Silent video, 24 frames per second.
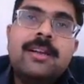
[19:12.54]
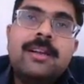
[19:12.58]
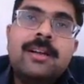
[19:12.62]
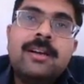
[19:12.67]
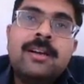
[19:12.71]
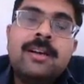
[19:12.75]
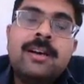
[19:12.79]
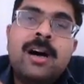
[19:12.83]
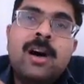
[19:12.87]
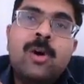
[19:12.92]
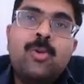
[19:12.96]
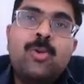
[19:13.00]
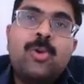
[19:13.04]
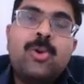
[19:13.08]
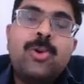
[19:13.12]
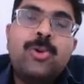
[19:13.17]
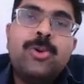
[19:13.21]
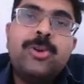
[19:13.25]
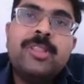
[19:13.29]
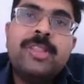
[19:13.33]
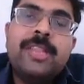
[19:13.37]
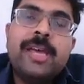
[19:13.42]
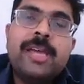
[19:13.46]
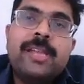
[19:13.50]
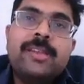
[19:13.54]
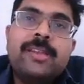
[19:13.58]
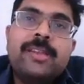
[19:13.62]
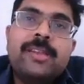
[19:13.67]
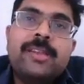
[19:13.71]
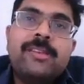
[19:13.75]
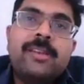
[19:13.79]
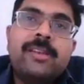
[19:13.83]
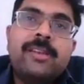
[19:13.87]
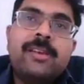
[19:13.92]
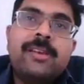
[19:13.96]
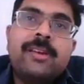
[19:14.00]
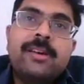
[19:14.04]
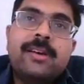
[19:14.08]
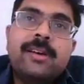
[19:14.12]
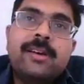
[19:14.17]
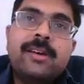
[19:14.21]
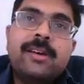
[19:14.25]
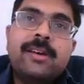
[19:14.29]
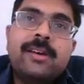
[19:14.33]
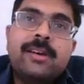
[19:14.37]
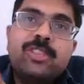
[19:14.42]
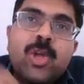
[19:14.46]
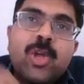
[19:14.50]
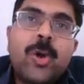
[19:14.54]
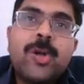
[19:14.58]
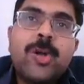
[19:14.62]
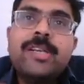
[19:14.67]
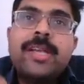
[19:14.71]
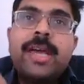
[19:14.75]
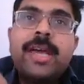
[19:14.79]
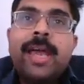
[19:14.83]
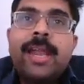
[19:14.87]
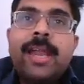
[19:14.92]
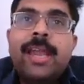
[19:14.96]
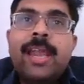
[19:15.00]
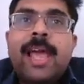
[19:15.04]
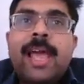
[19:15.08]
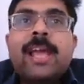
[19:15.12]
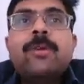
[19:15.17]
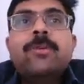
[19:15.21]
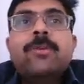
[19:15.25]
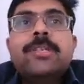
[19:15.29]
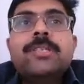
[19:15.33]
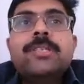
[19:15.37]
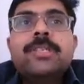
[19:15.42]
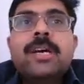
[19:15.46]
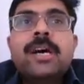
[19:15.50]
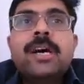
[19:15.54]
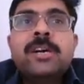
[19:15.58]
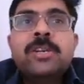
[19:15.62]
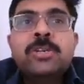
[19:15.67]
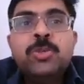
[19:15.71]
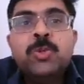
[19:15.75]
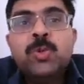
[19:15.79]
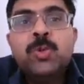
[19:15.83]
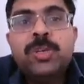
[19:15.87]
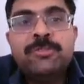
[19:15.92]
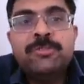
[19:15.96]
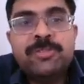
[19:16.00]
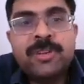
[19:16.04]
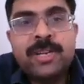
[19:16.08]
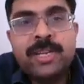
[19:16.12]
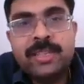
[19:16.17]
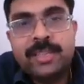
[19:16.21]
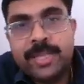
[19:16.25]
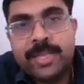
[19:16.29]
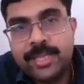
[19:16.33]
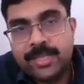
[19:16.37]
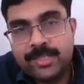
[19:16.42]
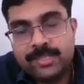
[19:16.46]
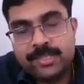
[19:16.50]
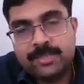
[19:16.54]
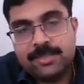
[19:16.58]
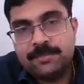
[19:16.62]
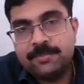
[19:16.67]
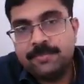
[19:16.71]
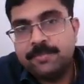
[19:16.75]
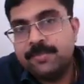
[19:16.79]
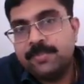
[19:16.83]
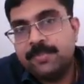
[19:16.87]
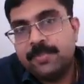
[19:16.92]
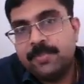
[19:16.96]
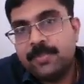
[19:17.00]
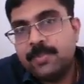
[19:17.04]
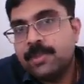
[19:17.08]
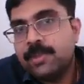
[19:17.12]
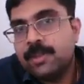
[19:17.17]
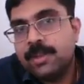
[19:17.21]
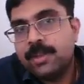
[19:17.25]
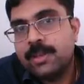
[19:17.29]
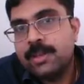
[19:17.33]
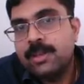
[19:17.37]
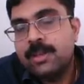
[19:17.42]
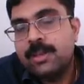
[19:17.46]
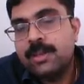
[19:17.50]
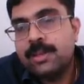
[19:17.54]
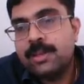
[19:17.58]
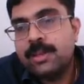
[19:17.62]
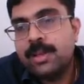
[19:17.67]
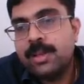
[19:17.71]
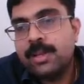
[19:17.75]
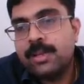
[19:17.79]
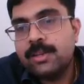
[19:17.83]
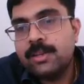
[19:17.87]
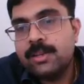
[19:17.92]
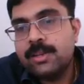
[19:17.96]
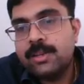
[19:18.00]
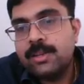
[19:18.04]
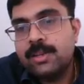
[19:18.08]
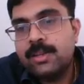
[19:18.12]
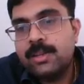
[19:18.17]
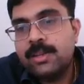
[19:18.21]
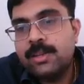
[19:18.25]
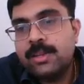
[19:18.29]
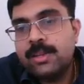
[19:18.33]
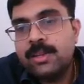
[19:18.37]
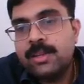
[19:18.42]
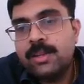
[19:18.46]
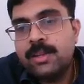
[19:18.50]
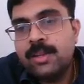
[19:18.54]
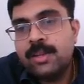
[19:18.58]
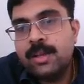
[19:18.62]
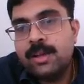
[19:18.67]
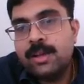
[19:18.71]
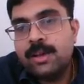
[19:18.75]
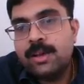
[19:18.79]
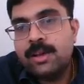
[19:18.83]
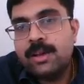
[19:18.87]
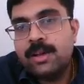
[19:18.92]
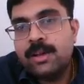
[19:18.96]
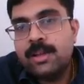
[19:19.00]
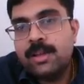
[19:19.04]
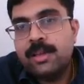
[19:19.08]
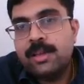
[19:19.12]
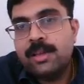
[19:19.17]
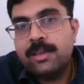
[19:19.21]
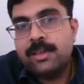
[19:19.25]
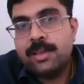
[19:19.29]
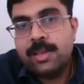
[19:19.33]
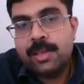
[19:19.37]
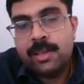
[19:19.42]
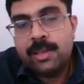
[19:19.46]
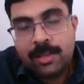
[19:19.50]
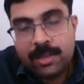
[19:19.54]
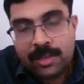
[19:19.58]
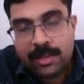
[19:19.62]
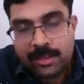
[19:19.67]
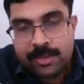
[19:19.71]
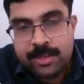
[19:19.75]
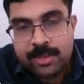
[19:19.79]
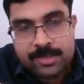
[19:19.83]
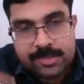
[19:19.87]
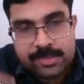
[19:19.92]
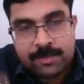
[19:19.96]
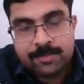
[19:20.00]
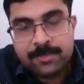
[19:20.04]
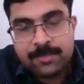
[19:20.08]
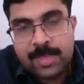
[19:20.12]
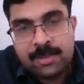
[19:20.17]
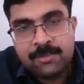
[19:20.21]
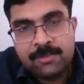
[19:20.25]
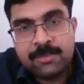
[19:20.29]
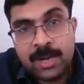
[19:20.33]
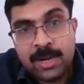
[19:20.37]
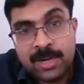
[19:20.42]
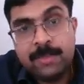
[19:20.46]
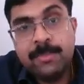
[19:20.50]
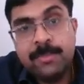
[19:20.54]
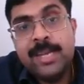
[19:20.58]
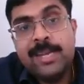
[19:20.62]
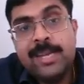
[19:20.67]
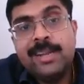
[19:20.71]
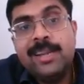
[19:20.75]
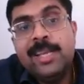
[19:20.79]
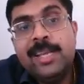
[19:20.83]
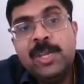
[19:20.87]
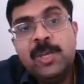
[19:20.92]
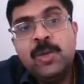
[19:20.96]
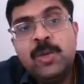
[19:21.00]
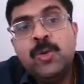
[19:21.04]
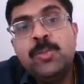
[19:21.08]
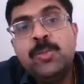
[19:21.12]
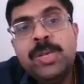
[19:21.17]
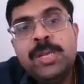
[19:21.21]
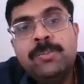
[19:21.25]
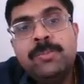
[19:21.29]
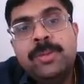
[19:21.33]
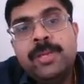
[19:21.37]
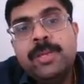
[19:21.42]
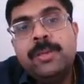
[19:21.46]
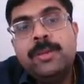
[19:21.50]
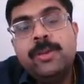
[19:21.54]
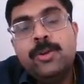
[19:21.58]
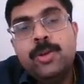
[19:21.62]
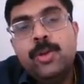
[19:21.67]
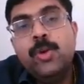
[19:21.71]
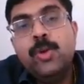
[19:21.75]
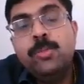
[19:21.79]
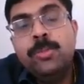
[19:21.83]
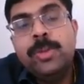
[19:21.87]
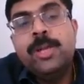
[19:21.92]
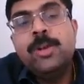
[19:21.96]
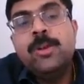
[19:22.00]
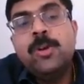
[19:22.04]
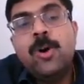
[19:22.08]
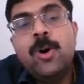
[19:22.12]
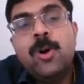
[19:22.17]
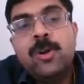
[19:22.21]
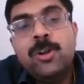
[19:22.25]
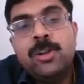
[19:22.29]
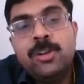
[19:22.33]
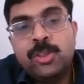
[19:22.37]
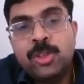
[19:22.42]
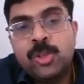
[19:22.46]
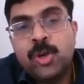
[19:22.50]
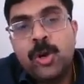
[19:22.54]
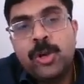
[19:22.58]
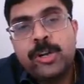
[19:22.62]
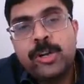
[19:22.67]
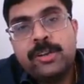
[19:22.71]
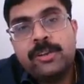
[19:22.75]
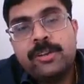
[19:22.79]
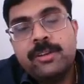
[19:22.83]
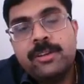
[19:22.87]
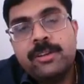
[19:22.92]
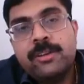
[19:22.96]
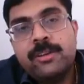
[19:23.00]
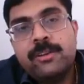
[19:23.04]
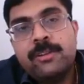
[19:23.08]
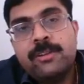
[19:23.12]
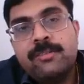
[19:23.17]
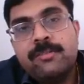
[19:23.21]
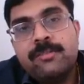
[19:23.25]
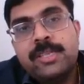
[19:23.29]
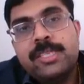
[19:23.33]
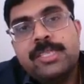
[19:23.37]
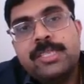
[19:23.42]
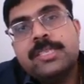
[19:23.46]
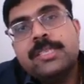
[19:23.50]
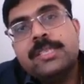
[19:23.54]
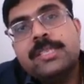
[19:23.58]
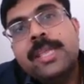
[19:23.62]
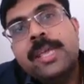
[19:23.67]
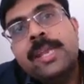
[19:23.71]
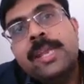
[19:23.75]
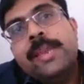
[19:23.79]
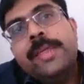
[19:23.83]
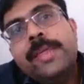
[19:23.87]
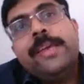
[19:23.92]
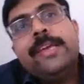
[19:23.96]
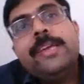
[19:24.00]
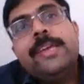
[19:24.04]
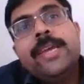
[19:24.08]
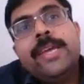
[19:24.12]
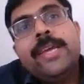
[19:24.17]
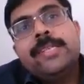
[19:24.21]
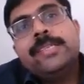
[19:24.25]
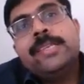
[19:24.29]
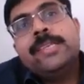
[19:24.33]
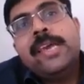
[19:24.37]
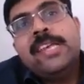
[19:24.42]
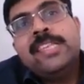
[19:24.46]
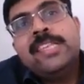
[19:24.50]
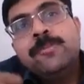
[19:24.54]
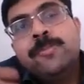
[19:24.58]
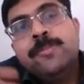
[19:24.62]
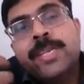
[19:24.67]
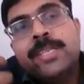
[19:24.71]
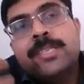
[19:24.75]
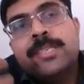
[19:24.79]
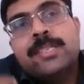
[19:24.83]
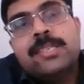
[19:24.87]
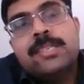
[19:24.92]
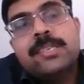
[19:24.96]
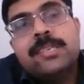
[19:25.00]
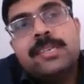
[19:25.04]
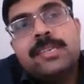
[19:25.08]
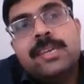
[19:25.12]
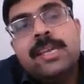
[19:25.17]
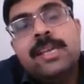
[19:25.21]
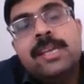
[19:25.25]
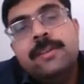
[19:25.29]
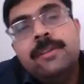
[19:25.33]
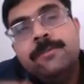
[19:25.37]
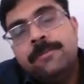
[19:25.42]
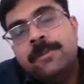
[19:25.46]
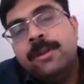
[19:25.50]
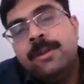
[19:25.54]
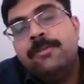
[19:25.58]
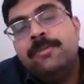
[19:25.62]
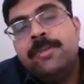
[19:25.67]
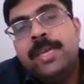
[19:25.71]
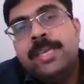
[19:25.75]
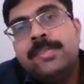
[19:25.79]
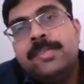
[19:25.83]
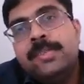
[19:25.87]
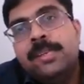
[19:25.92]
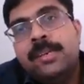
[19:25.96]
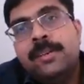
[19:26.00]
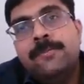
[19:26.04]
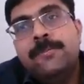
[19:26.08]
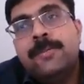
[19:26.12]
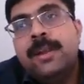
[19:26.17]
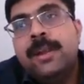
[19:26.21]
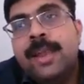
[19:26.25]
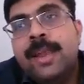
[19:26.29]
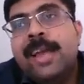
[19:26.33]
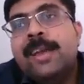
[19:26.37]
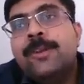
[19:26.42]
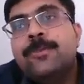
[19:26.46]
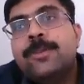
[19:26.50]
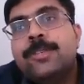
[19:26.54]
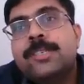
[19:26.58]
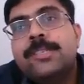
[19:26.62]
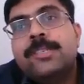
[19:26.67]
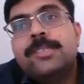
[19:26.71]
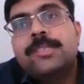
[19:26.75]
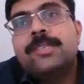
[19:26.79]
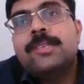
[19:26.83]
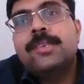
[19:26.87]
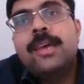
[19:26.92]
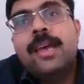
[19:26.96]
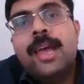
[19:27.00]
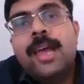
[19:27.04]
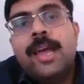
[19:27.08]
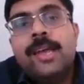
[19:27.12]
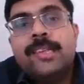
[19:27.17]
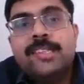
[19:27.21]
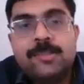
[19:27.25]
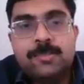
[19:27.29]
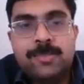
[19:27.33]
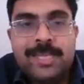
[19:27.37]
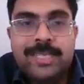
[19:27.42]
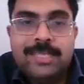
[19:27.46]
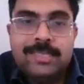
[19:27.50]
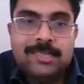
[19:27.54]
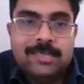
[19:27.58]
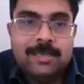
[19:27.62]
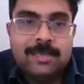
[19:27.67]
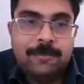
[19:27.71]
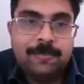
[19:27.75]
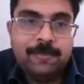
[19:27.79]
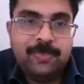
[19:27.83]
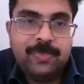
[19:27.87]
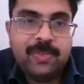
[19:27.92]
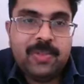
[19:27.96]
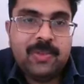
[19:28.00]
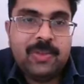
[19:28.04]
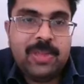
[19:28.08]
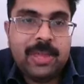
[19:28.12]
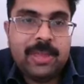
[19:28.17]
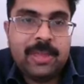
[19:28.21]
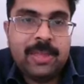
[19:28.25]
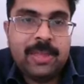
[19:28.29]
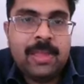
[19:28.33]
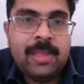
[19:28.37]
outlook that thought and language are two different things, right? Uh, there is something fundamentally human called thought, which then gets expressed in different ways in different languages as speech. Okay,